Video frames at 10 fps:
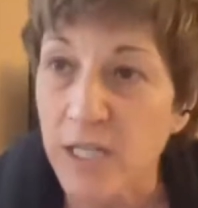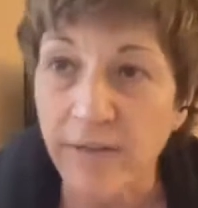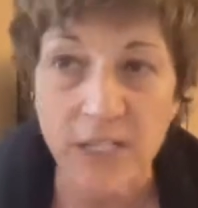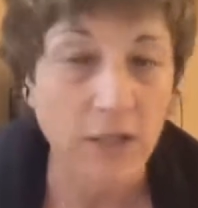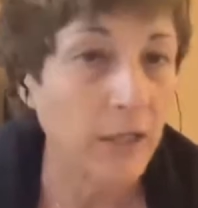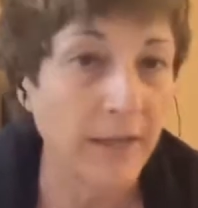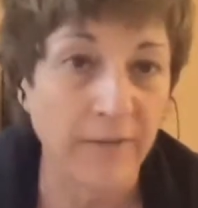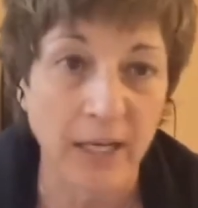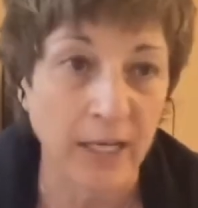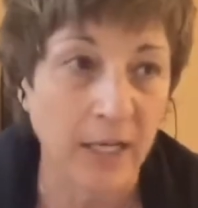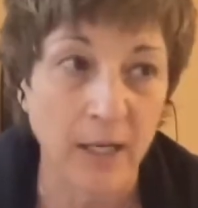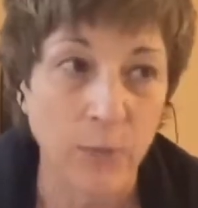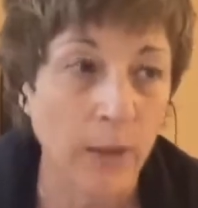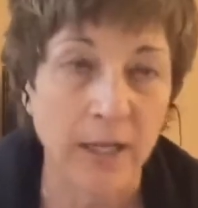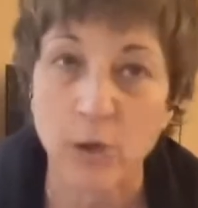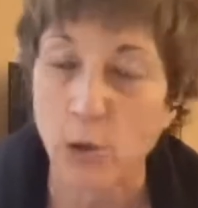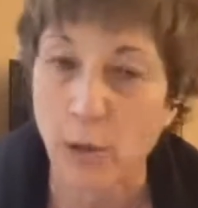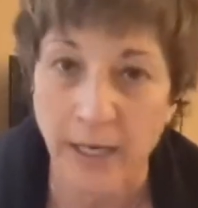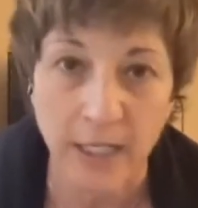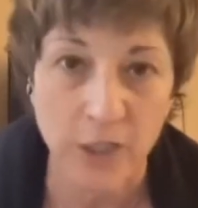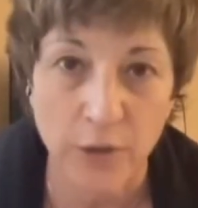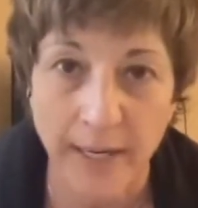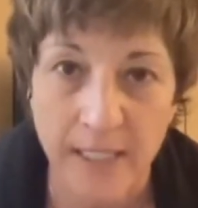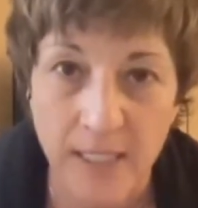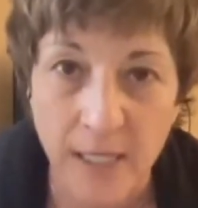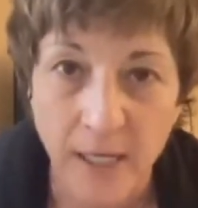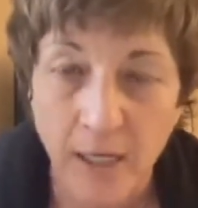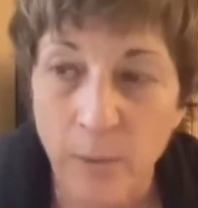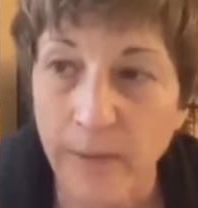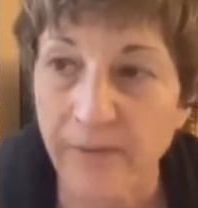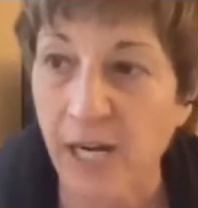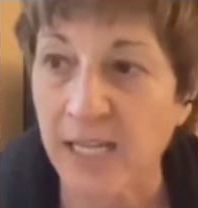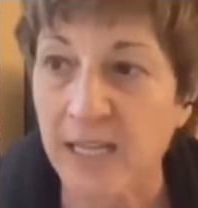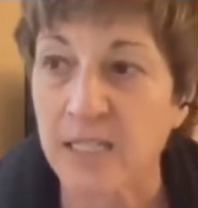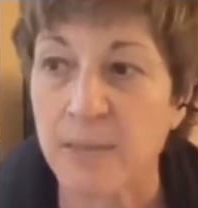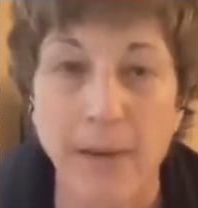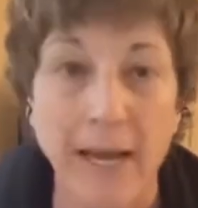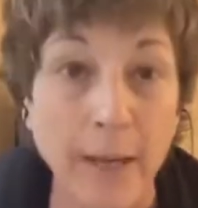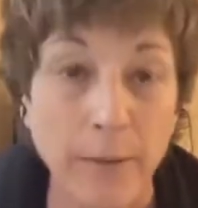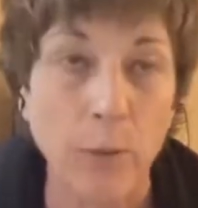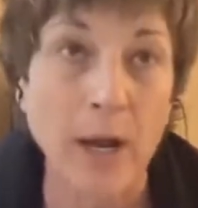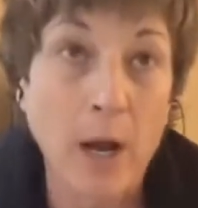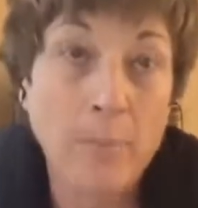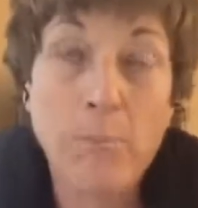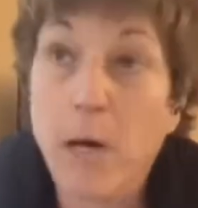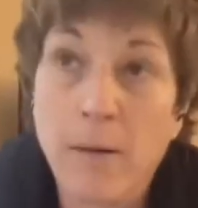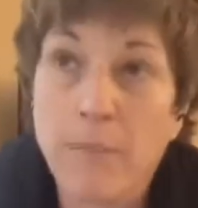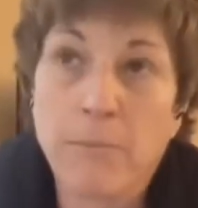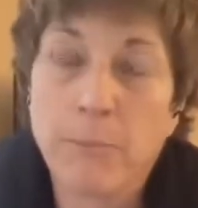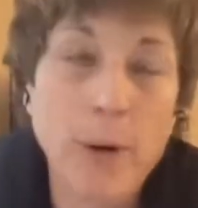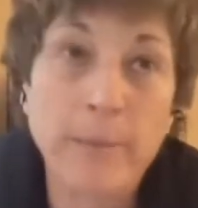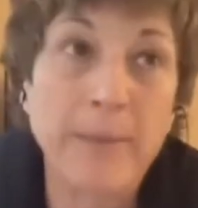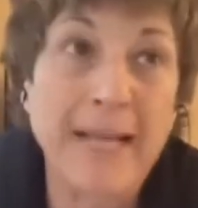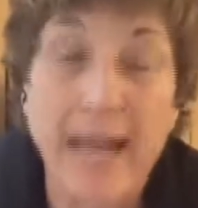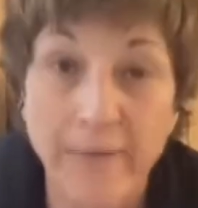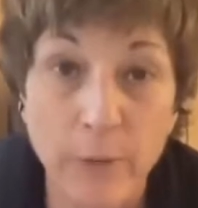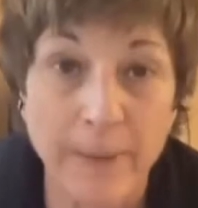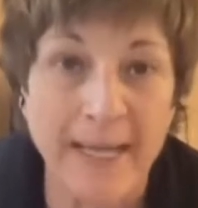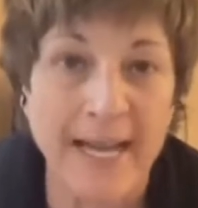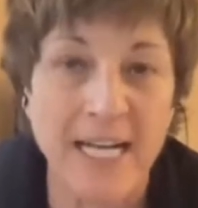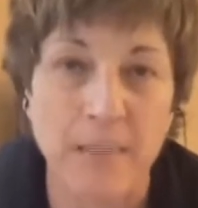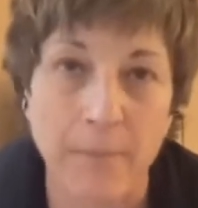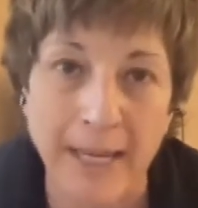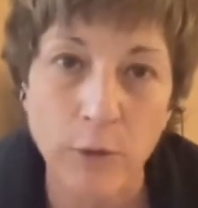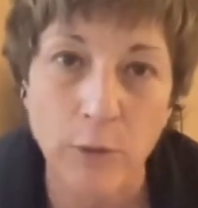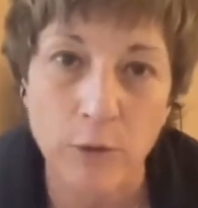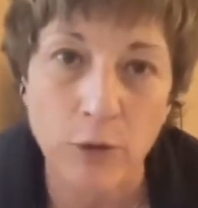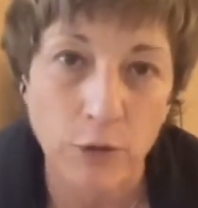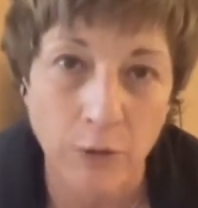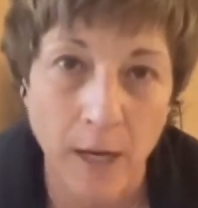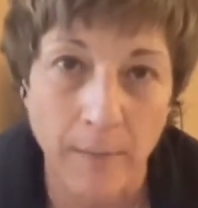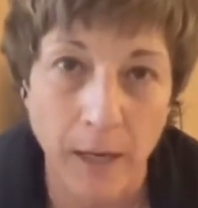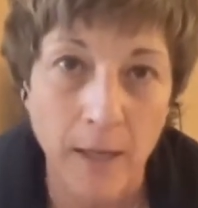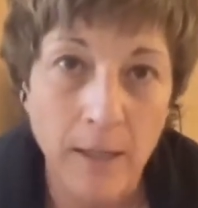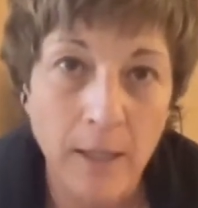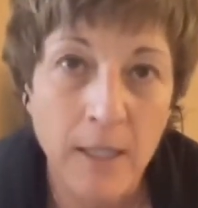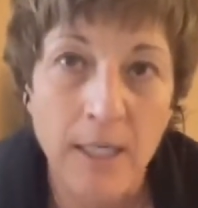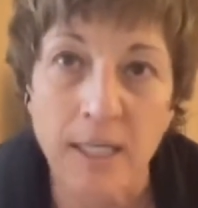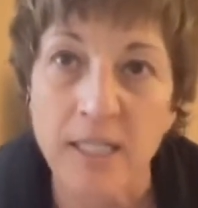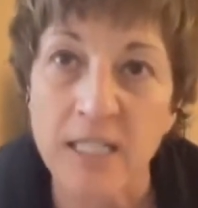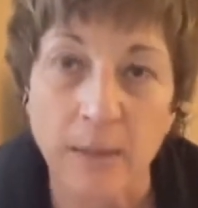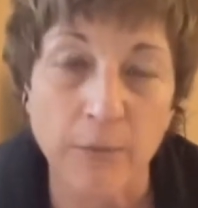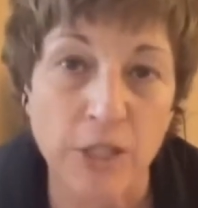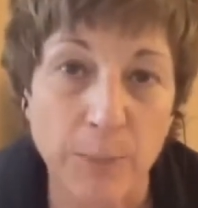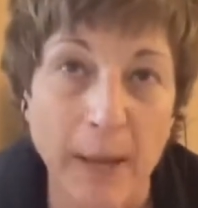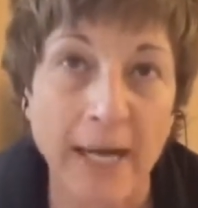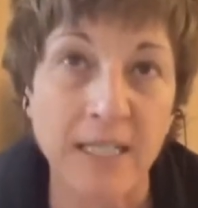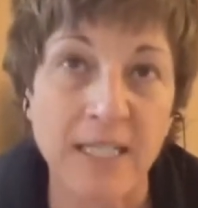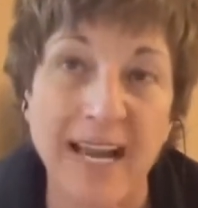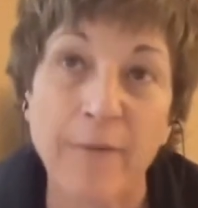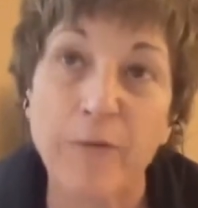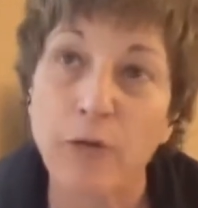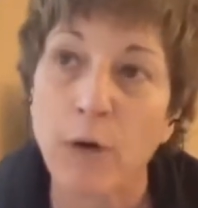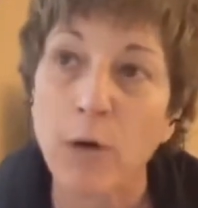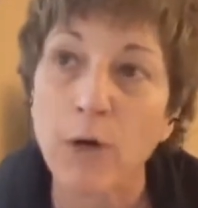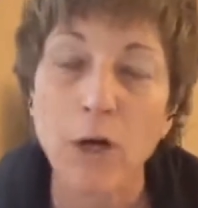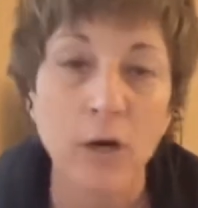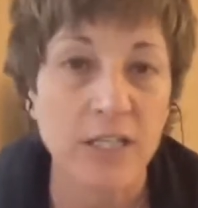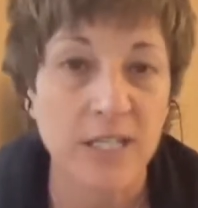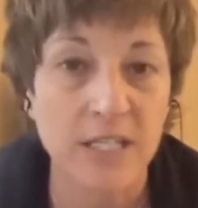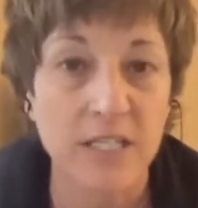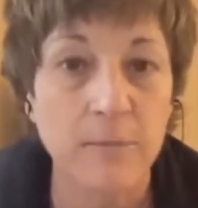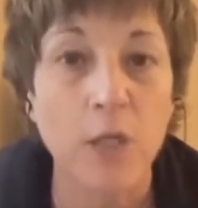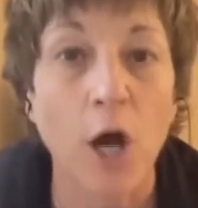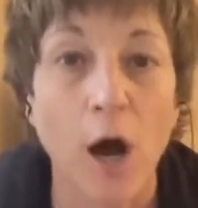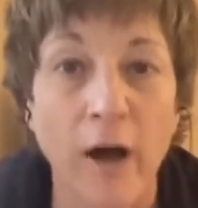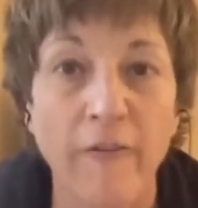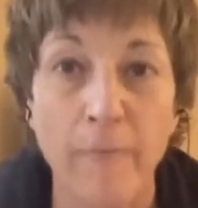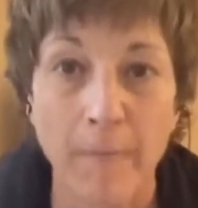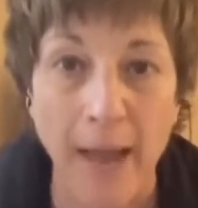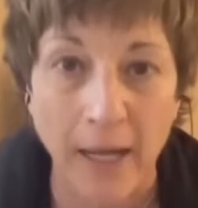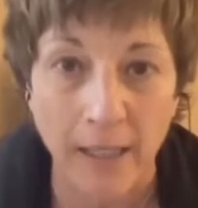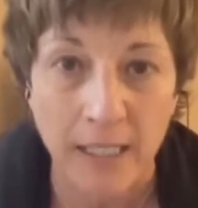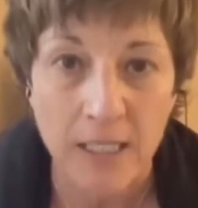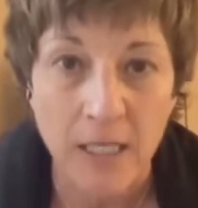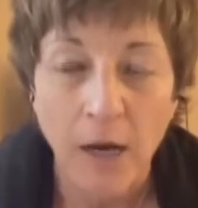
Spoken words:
of us are living with chronic stress. We've got this, probably everybody has micro trauma in some respect that have thrown our systems off balance.